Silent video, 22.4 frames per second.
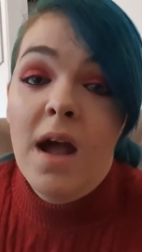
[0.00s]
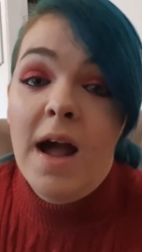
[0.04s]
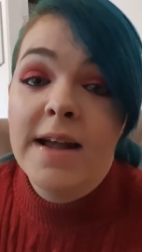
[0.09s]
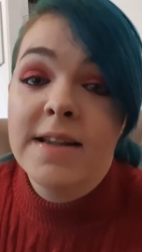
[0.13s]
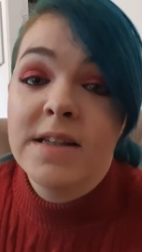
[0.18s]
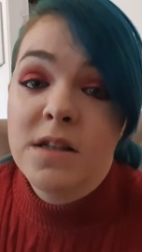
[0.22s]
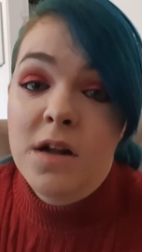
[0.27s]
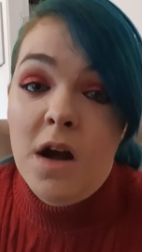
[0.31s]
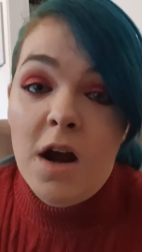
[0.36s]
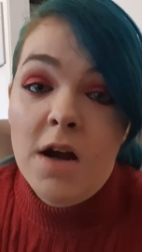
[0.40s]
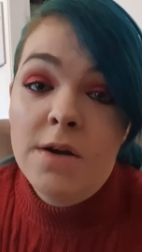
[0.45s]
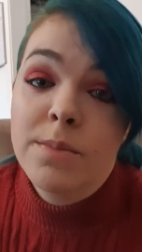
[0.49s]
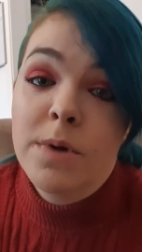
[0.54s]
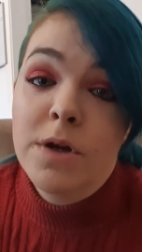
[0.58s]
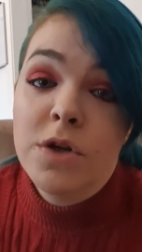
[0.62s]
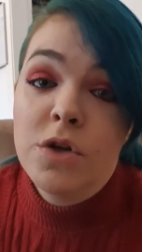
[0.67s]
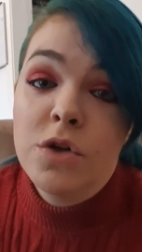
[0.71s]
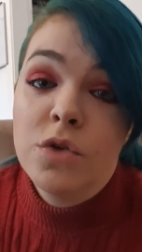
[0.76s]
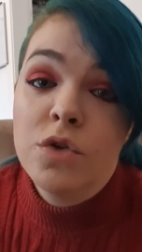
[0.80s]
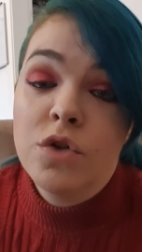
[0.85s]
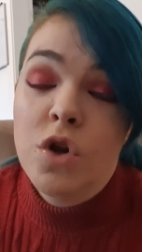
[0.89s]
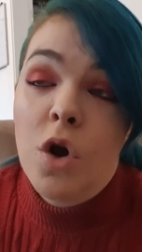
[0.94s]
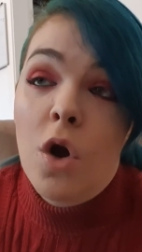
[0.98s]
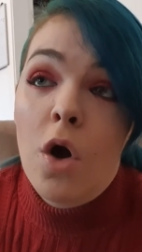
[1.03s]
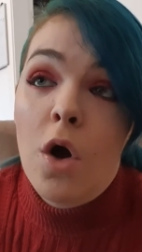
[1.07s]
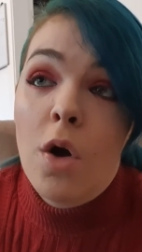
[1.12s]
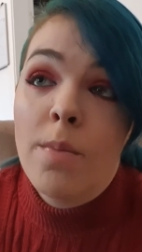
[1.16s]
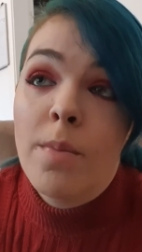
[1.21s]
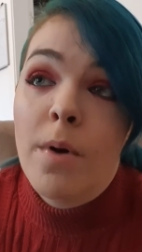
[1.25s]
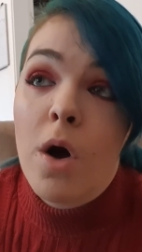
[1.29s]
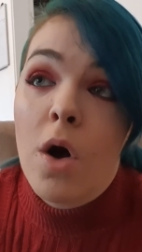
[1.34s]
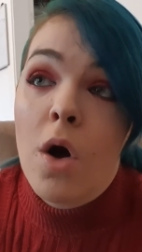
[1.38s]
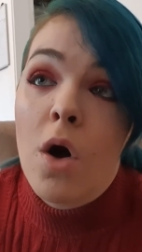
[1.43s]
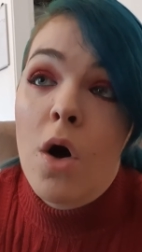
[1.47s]
I started my new
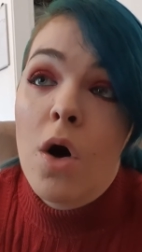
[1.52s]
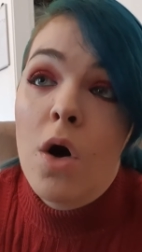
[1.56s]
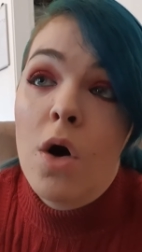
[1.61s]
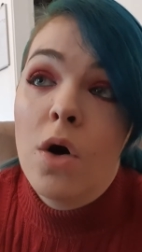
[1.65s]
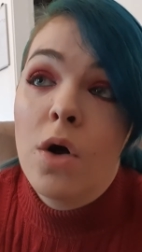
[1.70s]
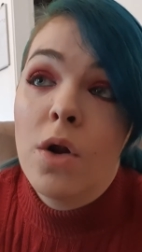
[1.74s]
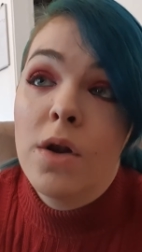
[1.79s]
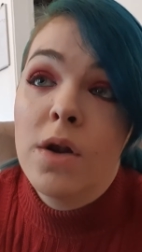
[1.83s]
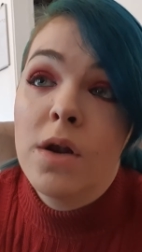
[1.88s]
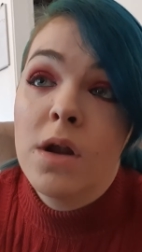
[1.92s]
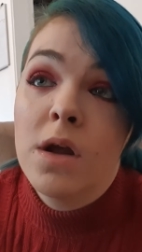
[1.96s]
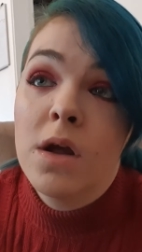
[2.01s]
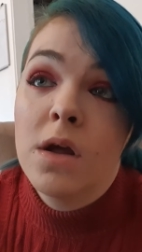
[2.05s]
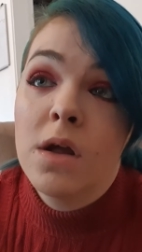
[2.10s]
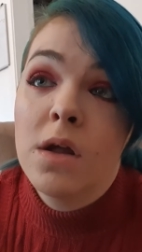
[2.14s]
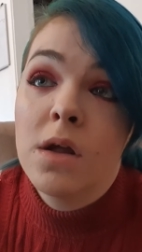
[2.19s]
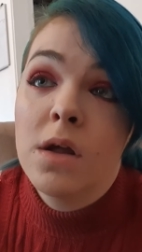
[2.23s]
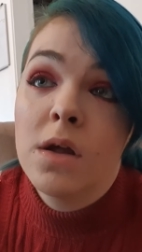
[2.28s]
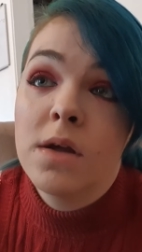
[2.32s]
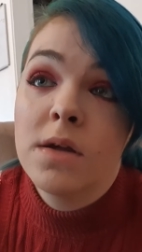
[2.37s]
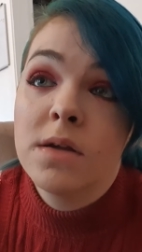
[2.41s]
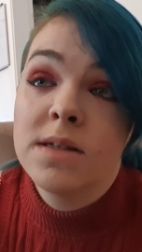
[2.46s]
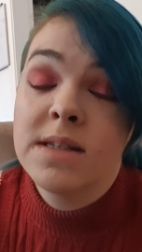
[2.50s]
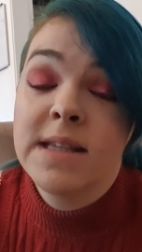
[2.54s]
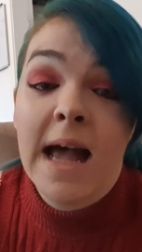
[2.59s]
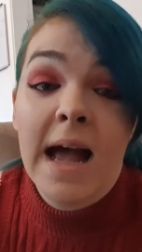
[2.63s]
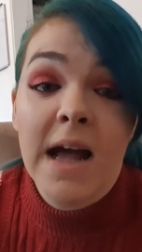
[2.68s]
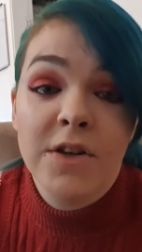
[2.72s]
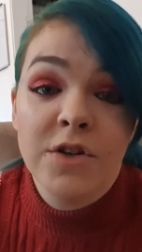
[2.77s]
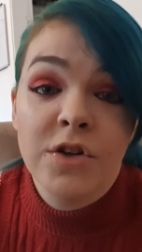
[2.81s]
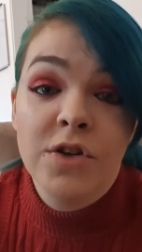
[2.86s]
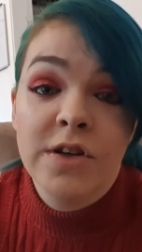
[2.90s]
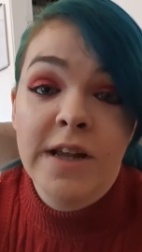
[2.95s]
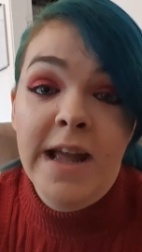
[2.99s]
job on
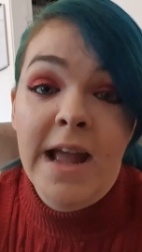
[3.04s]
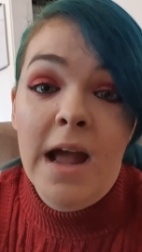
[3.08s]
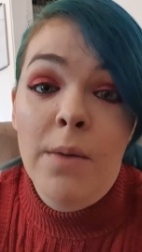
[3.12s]
Saturday.